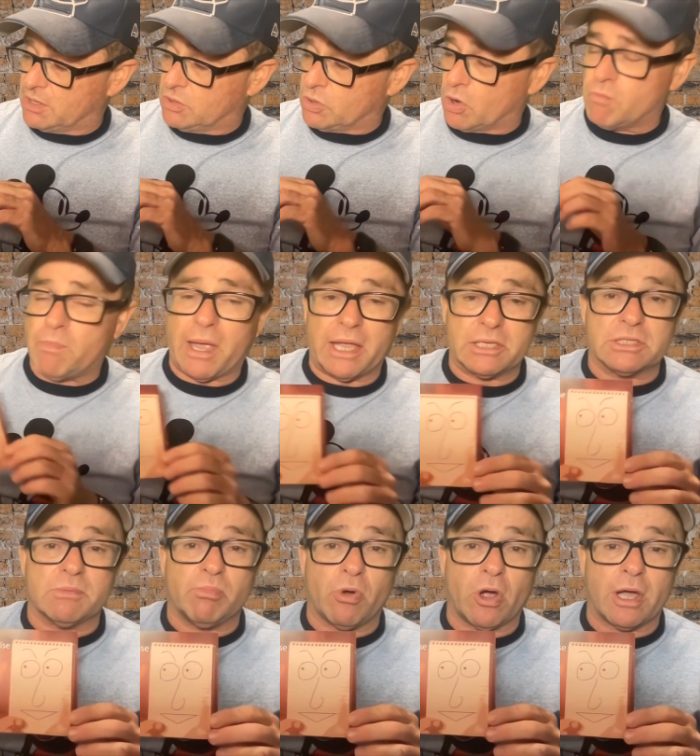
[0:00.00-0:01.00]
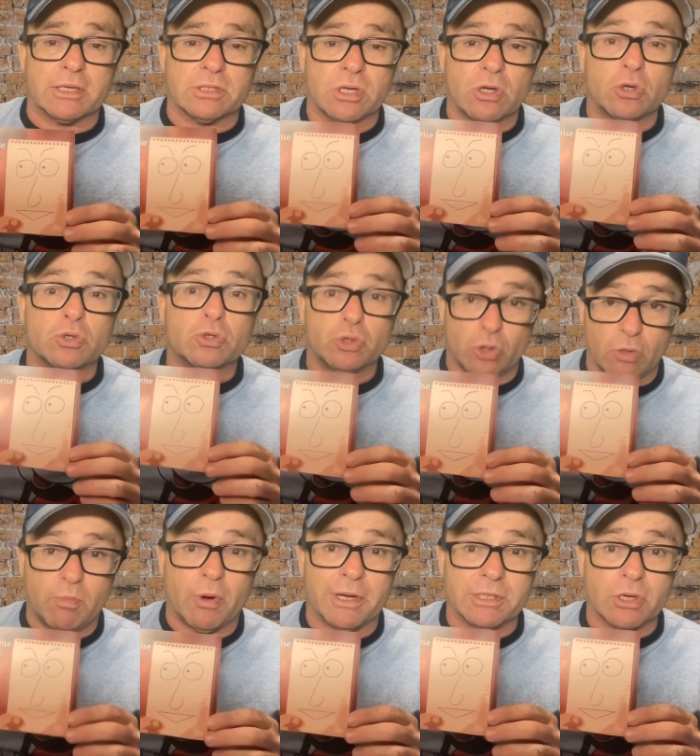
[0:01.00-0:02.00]
Notepad Surprise
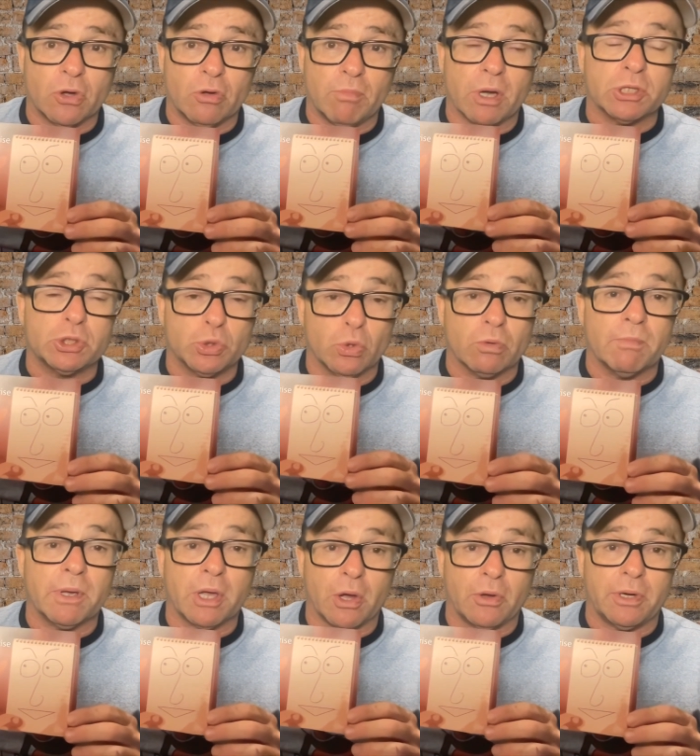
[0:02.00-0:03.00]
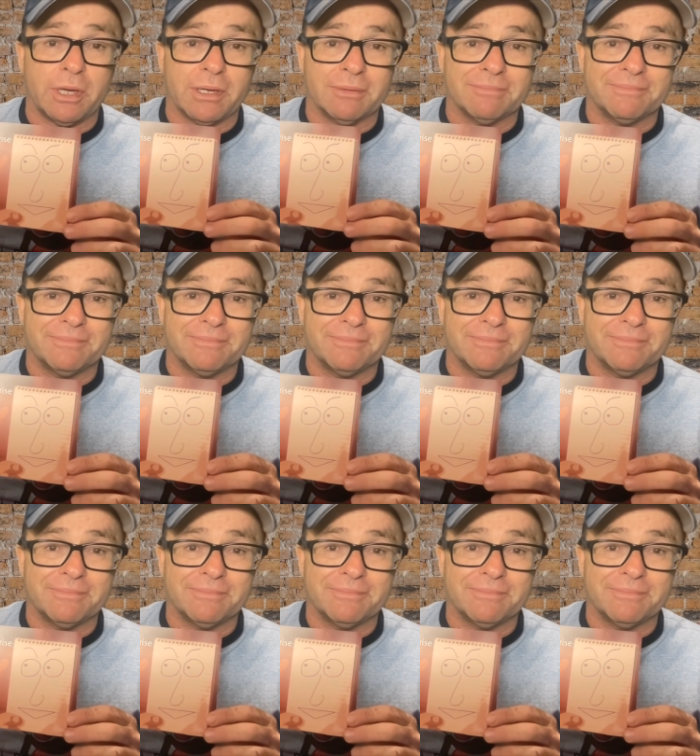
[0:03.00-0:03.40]
2.0 by Sean Begonia.